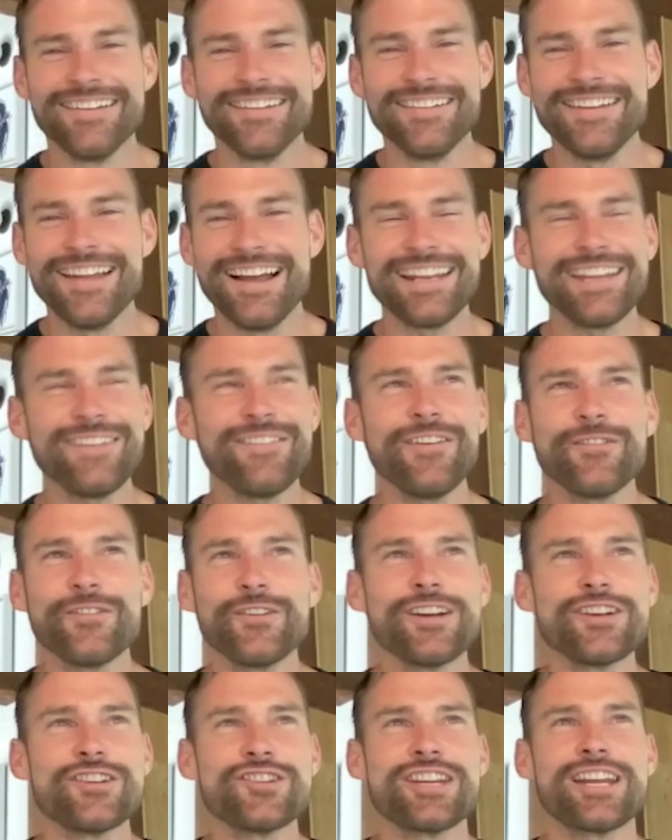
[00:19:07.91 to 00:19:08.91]
Not even
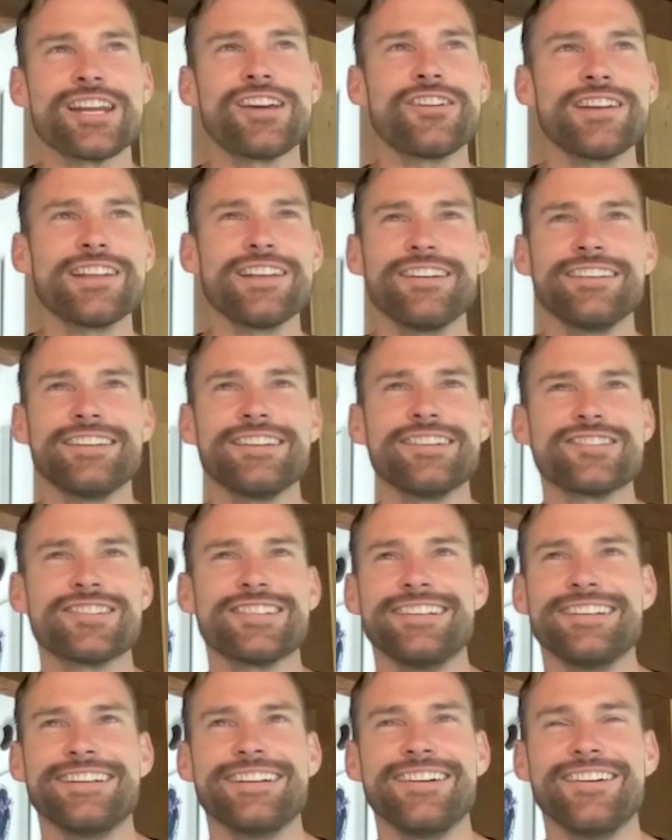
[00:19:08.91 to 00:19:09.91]
for a charity
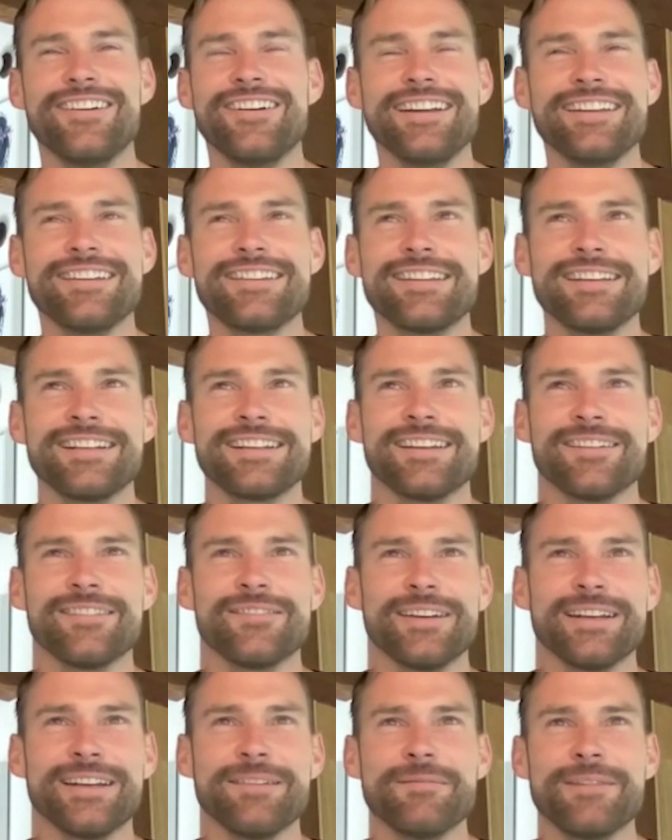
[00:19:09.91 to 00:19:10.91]
audition. No, I think that
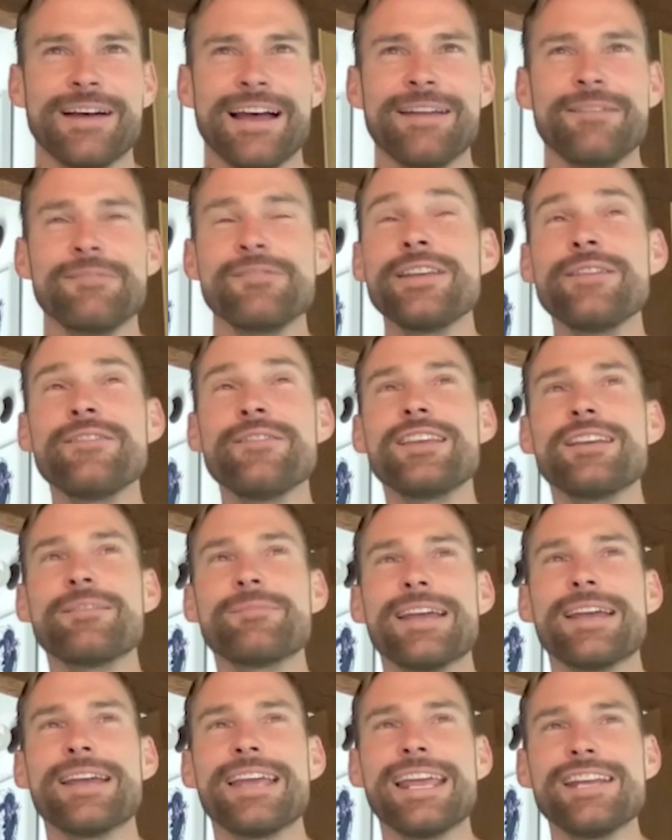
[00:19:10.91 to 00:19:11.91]
I don't even think
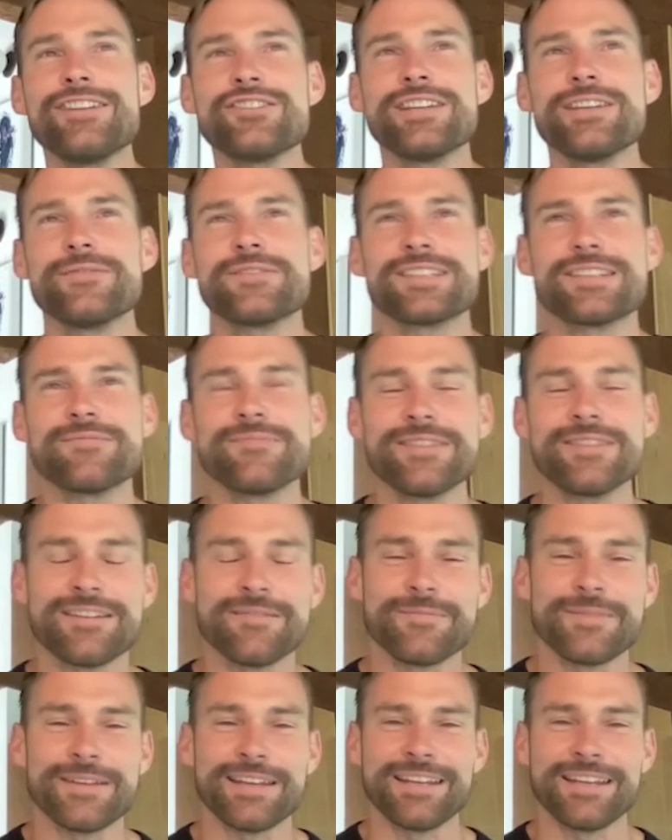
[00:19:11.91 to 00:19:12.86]
my agent even submitted me.